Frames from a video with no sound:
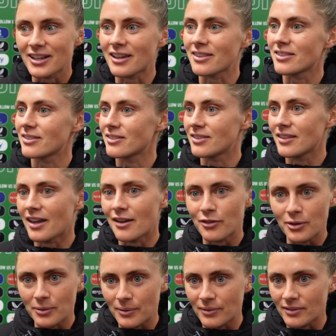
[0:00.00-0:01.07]

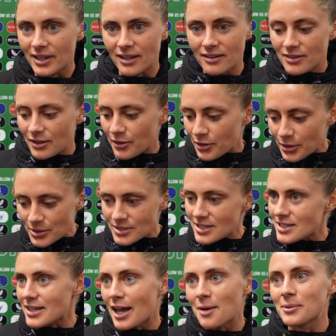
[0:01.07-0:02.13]
The crew is
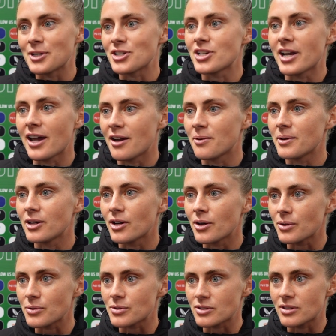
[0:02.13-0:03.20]
established now. We
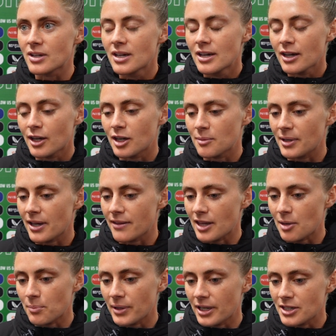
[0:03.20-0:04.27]
know who's going to be on
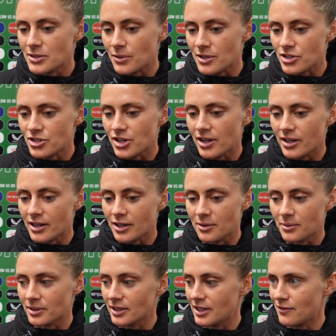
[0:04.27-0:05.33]
that plane to
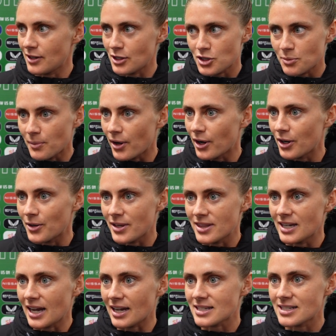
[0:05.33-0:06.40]
Australia. We're leaving tomorrow and
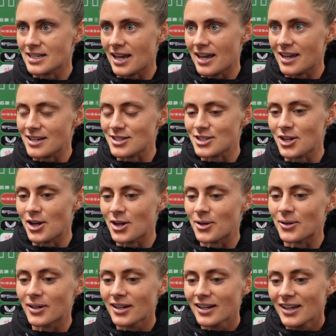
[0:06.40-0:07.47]
the next day, and
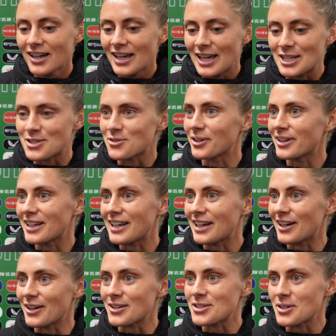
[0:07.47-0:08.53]
so it's really
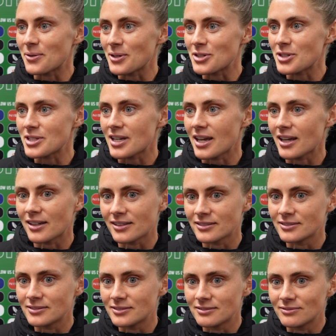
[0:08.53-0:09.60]
here. So we're just
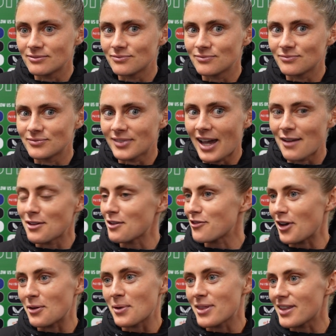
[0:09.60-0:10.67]
having
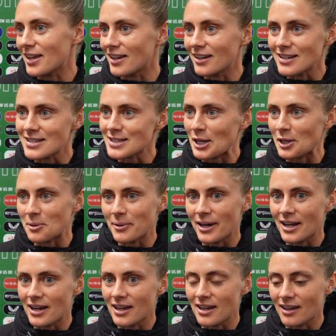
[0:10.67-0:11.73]
fun with it and
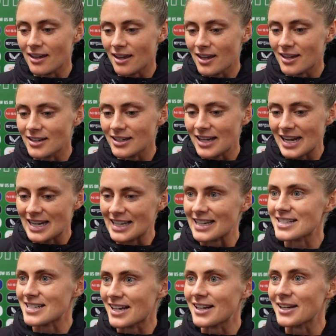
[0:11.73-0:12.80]
celebrating and getting
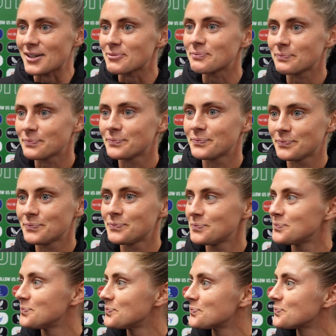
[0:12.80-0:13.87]
excited. You had a
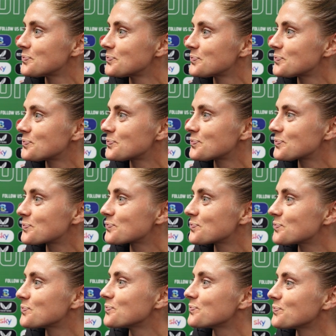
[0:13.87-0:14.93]
weekend off
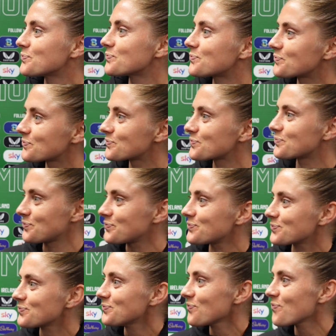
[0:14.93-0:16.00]
before the game. What
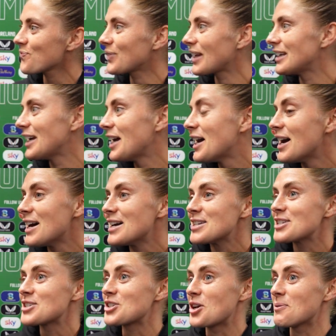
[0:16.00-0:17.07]
did you get up to? Did you get to see
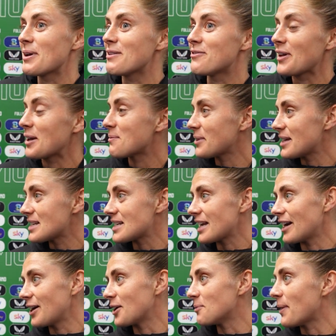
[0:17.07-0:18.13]
a bit? So my family's
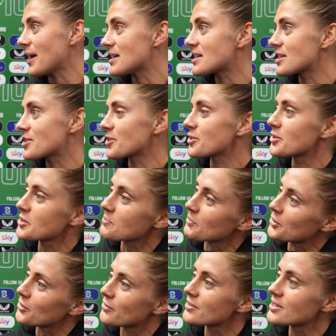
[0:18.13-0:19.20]
here. My sister just
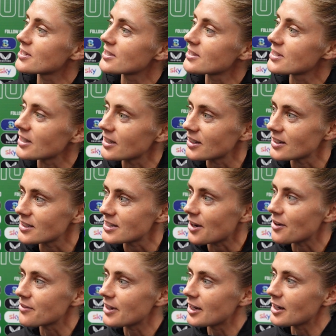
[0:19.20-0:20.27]
moved to
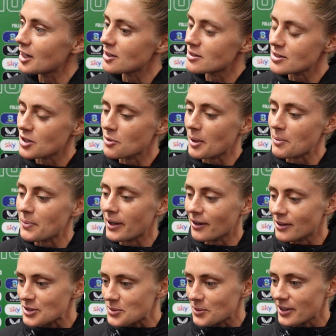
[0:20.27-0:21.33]
Delvin, and so my
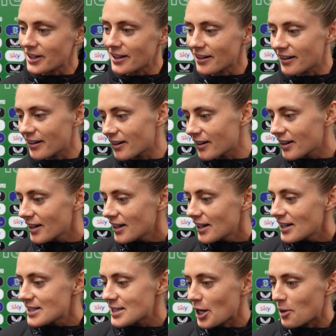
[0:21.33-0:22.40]
parents were here
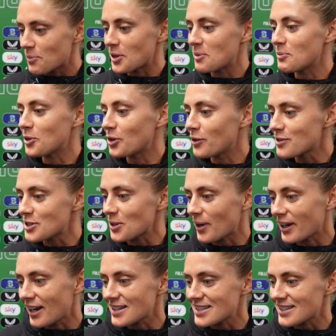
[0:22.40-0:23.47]
to help them move. So
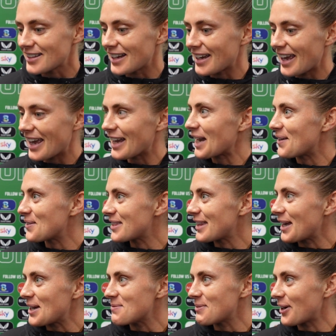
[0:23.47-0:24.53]
I got to hang out with
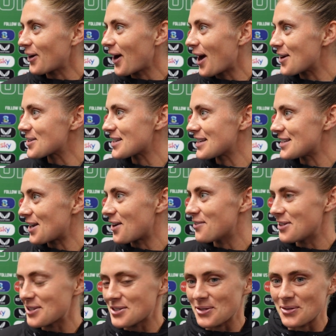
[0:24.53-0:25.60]
them in our house in
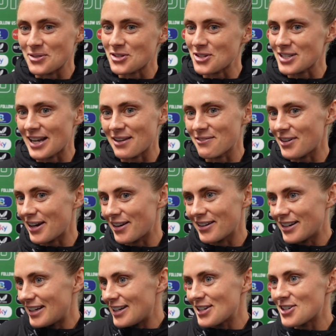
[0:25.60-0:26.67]
Delvin. So it was just
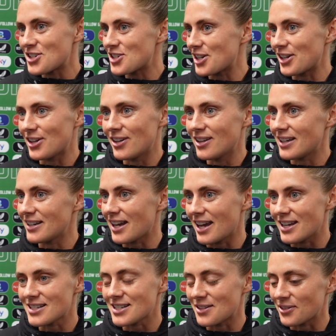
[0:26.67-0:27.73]
very chill and
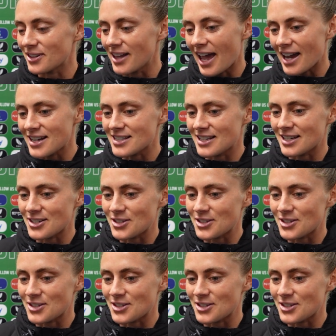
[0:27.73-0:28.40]
nice and relaxing.